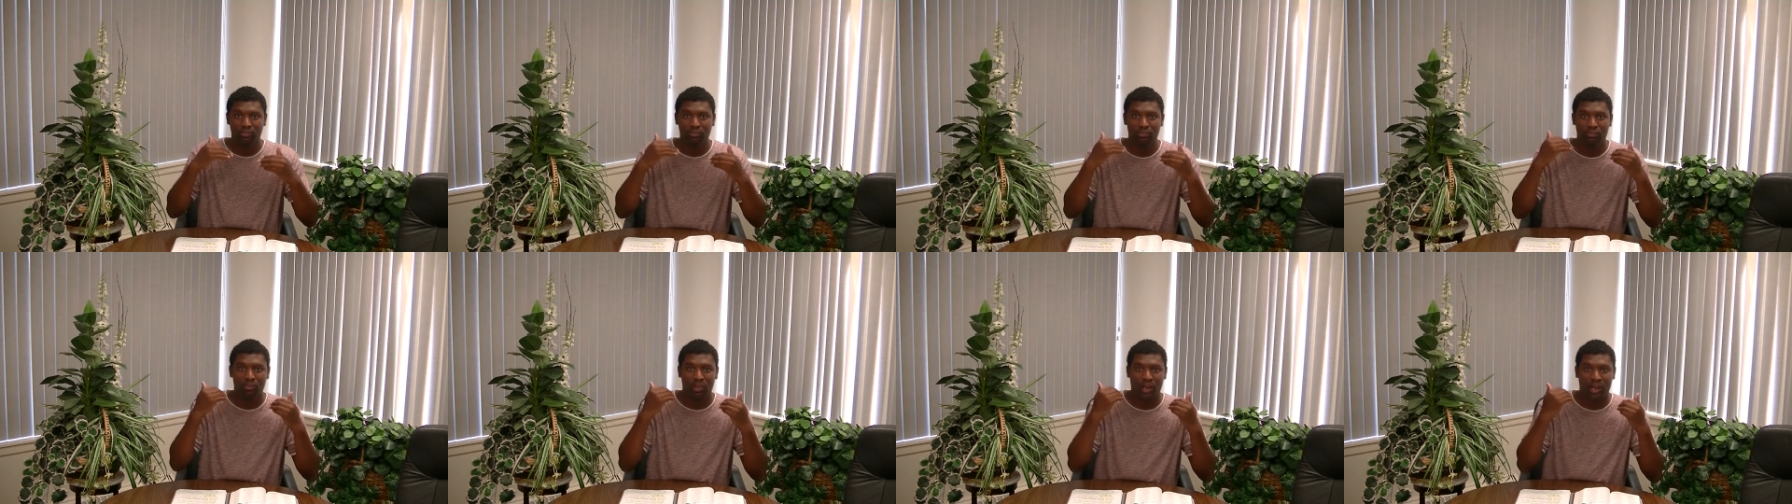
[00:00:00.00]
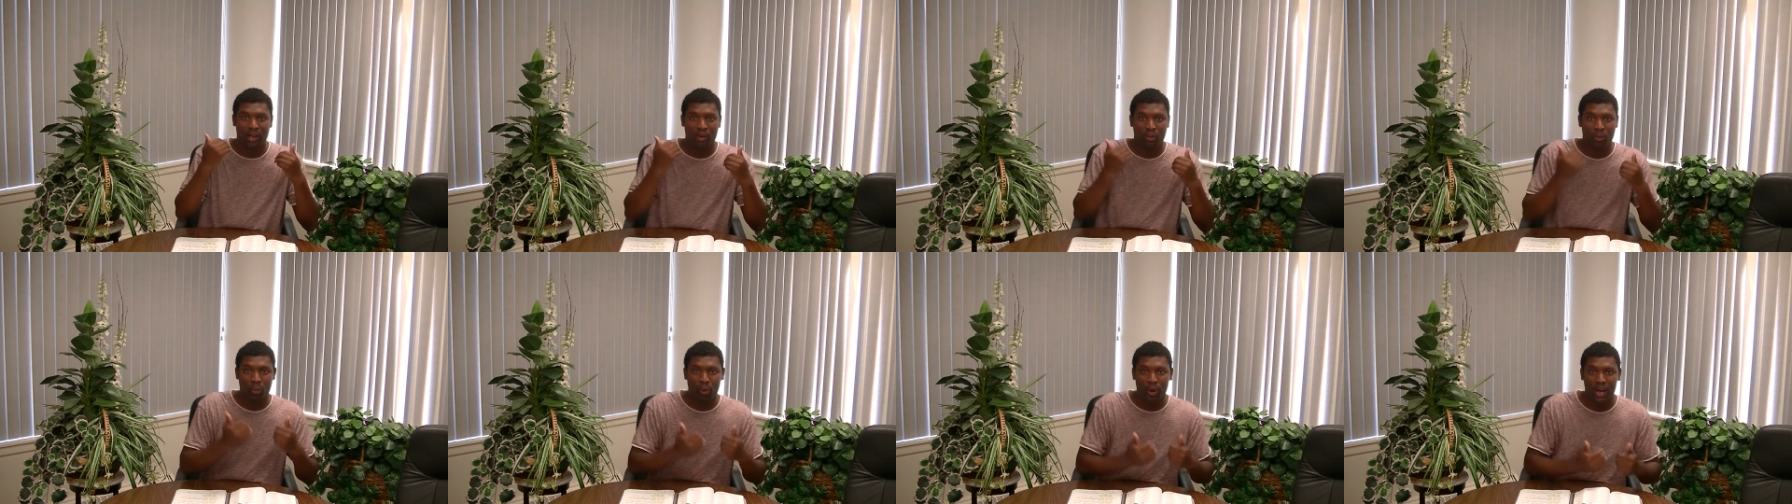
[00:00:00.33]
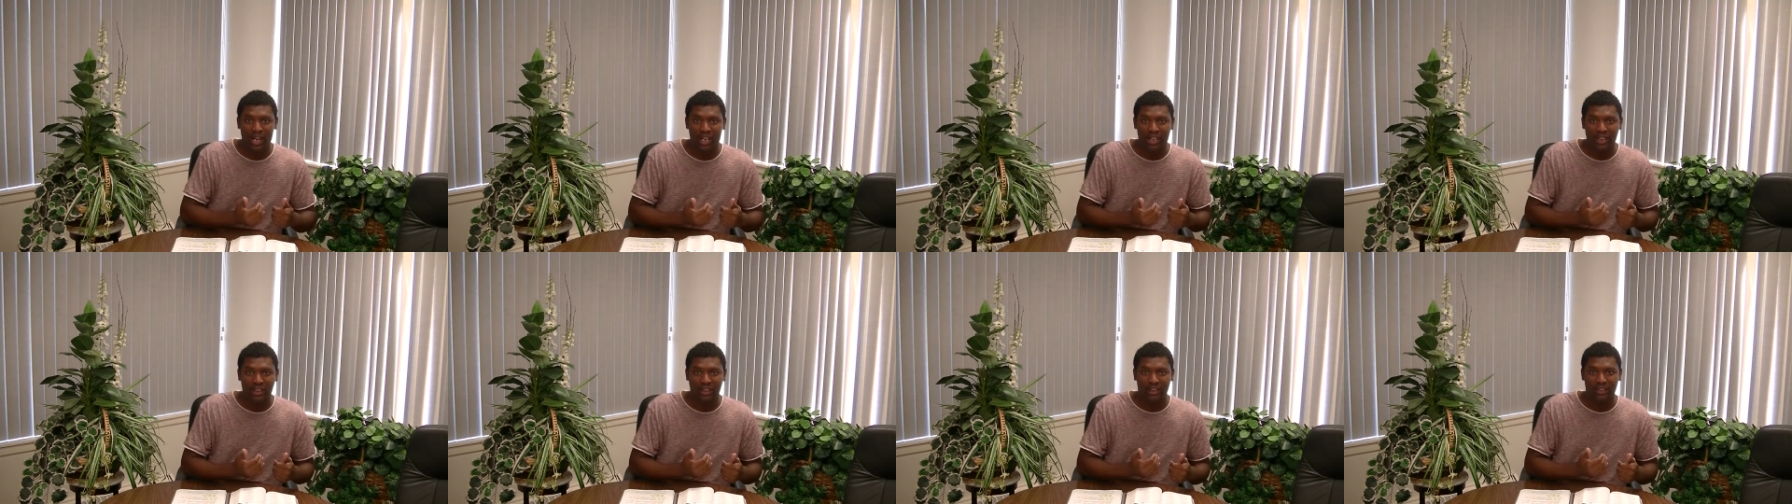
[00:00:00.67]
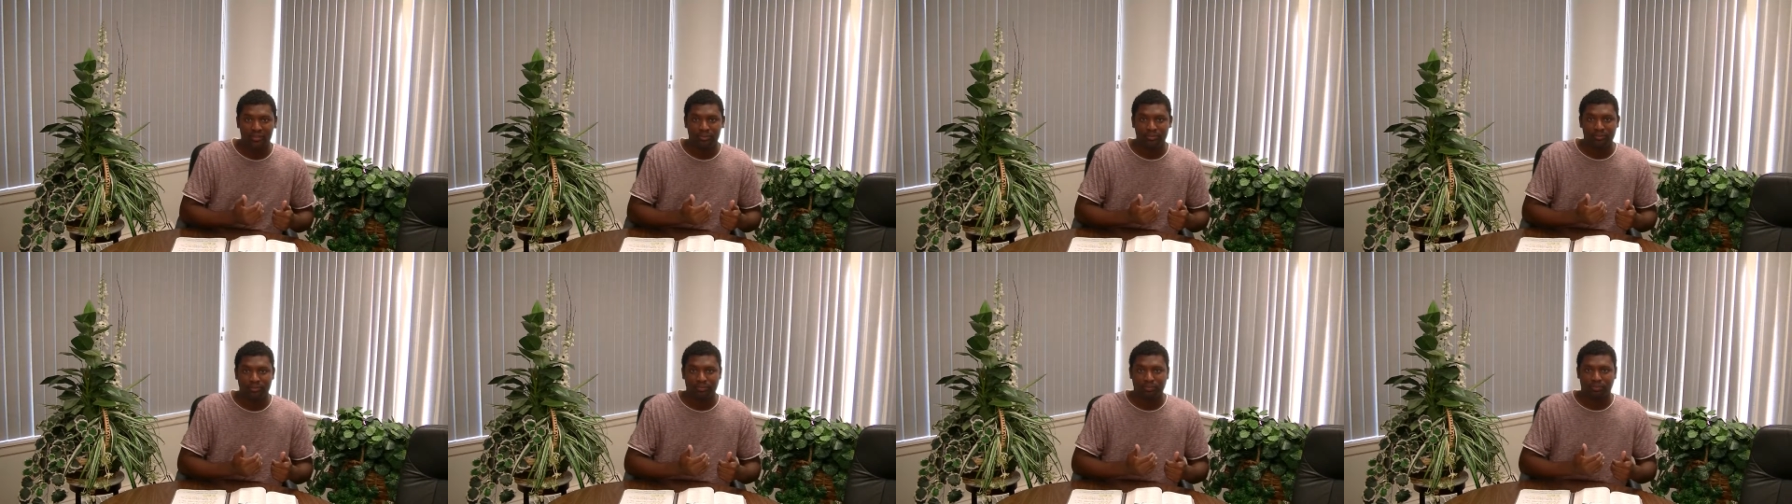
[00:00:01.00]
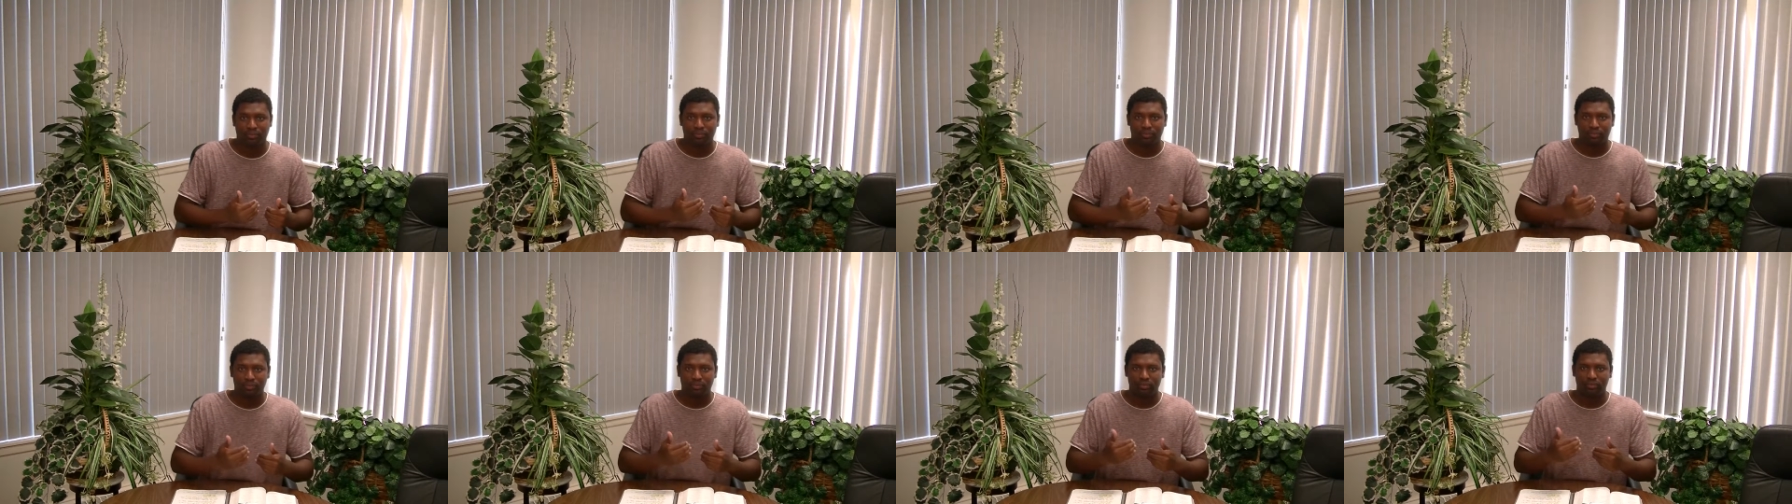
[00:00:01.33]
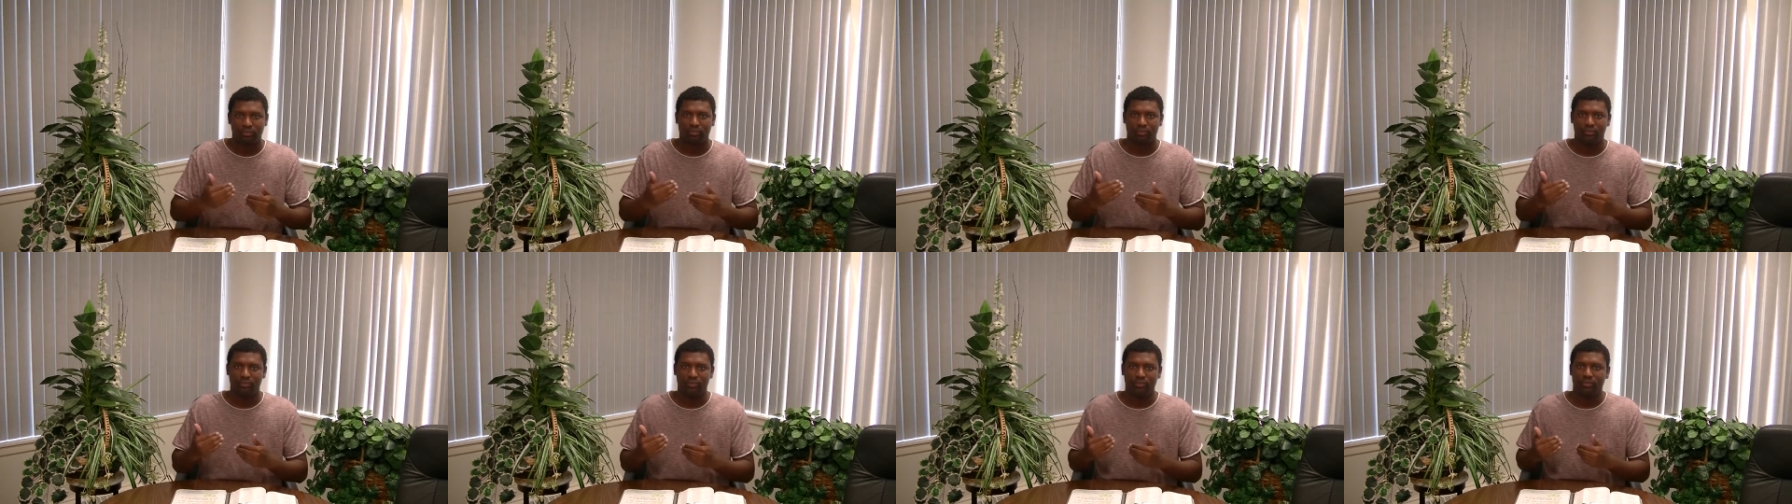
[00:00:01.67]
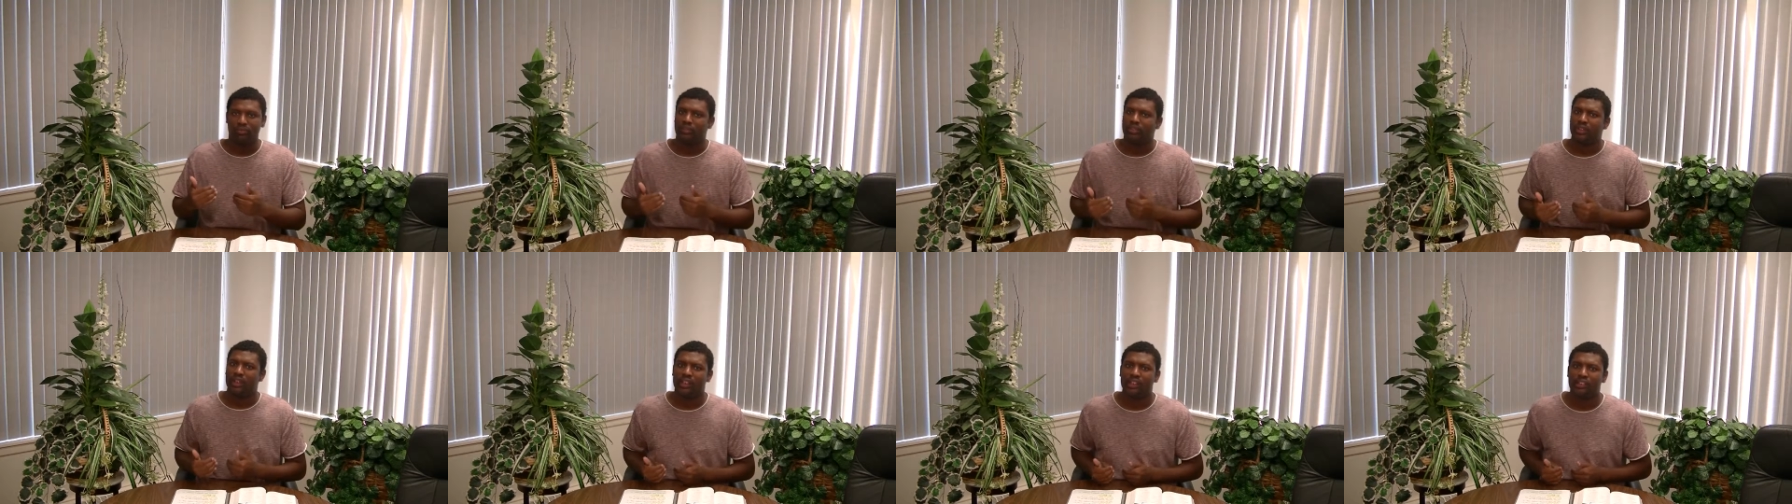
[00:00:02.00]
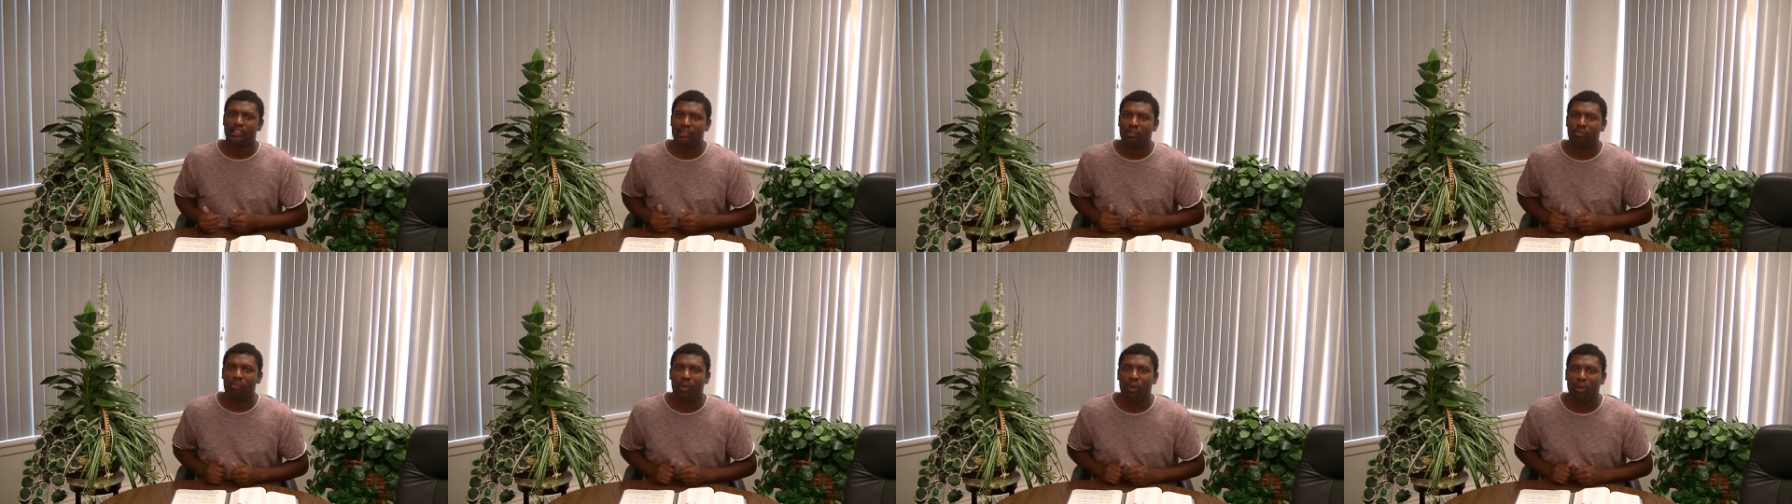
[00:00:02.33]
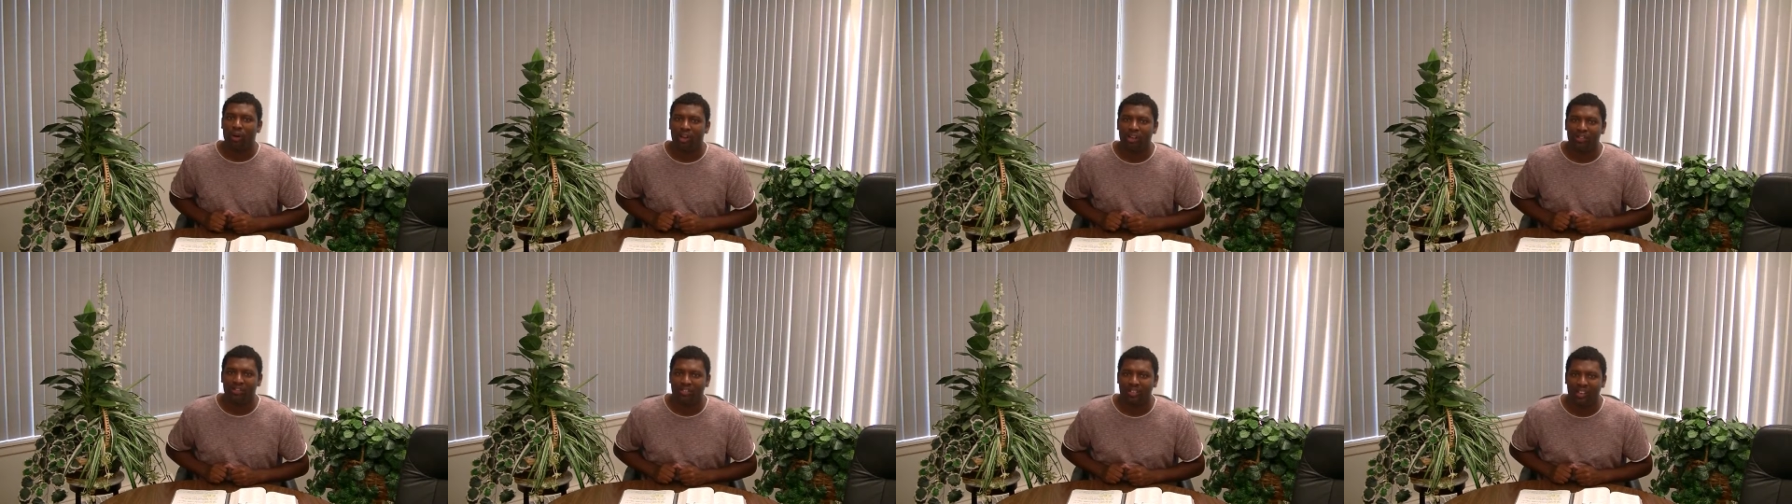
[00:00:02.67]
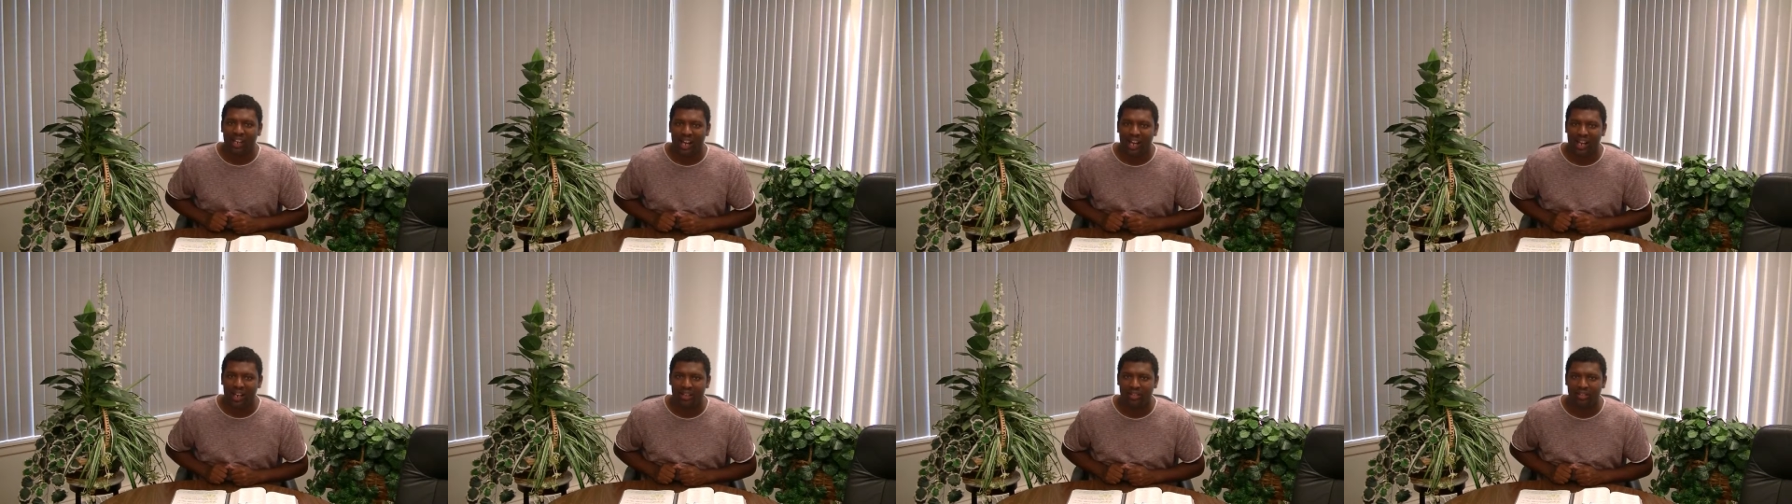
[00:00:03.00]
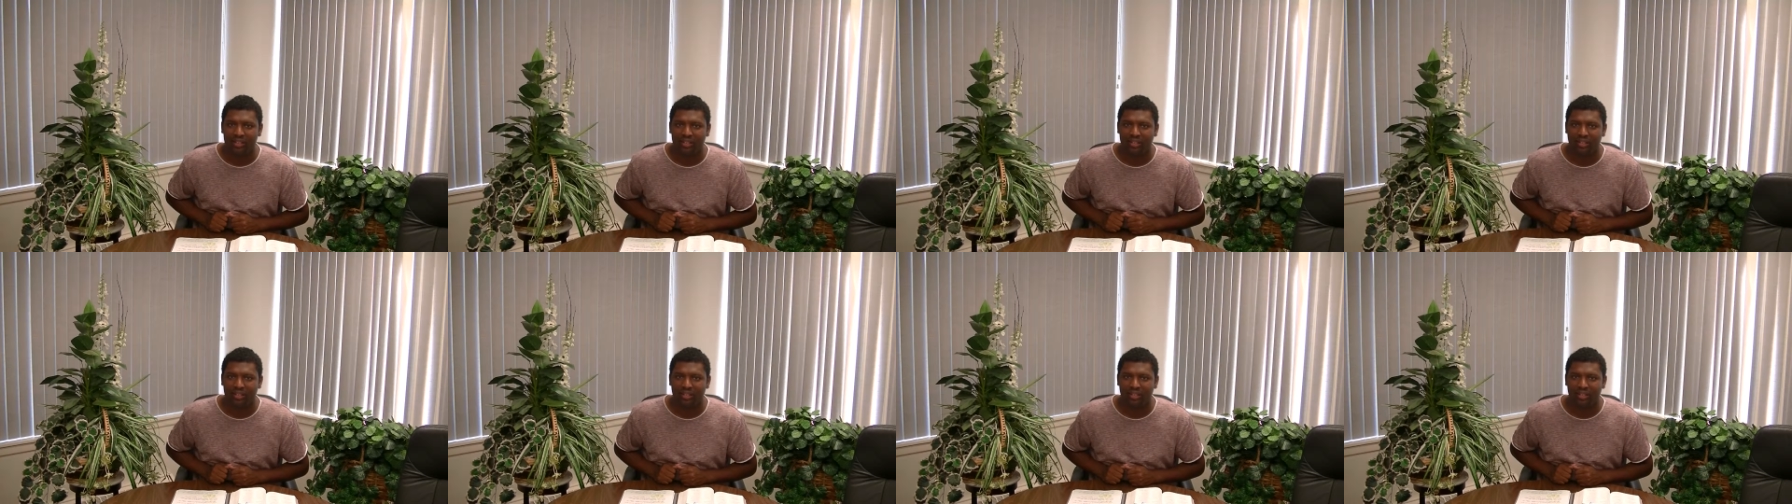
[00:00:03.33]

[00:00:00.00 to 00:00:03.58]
But waiting is a part of life.